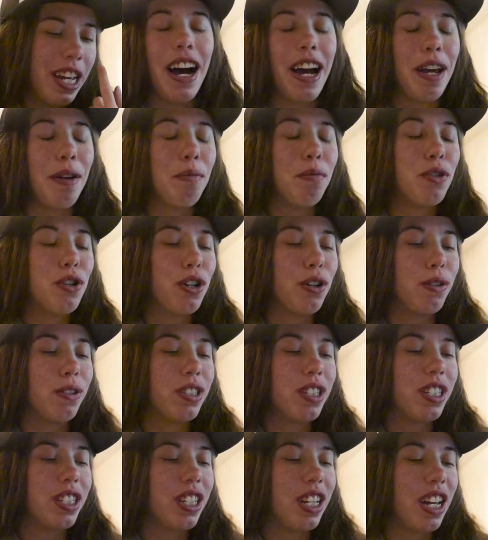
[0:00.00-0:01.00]
I chose
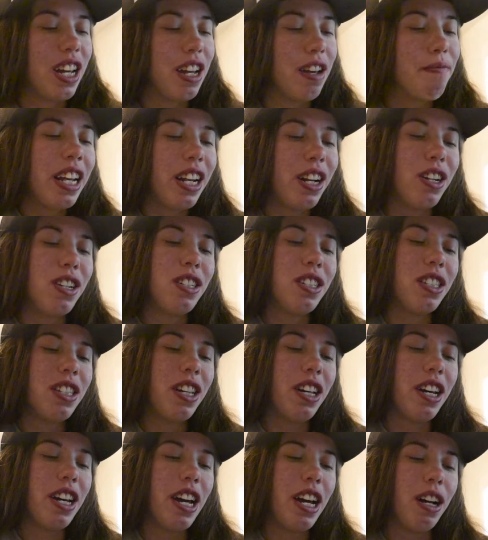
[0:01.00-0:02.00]
to say, here's
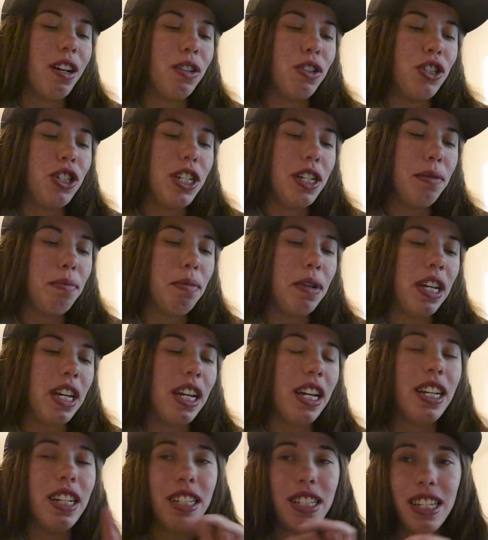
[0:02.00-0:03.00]
the
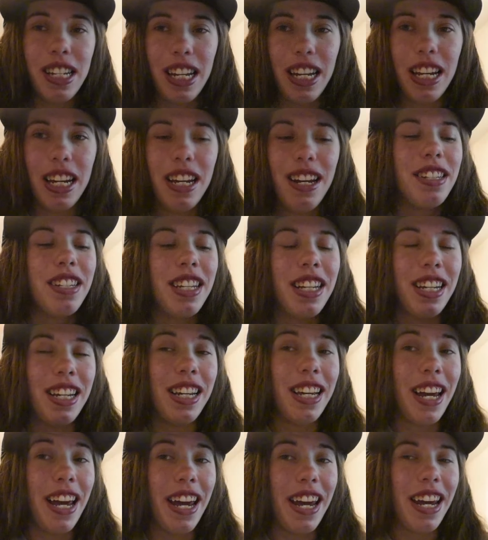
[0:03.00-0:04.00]

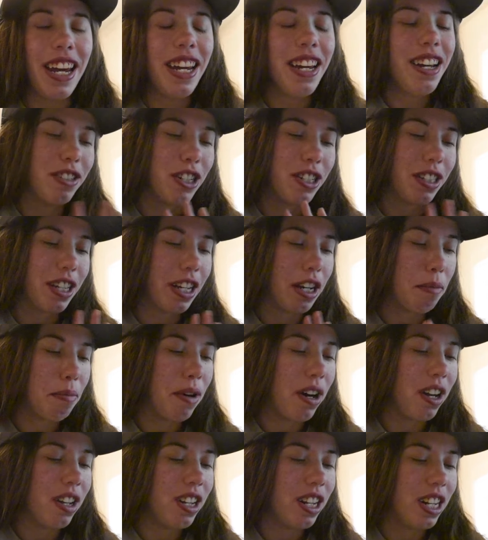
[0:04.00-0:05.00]
LGBTTEA, just like a
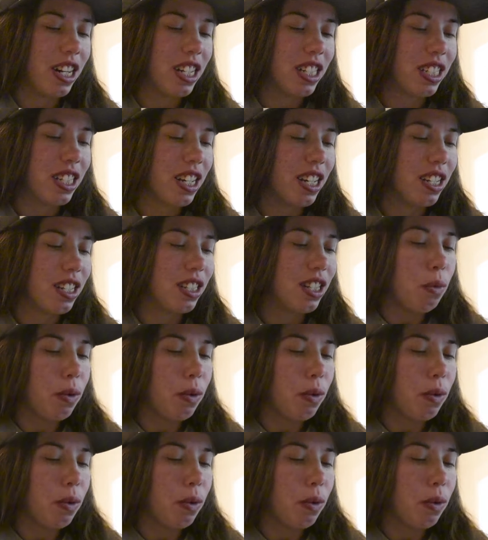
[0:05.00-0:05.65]
pun, and it says,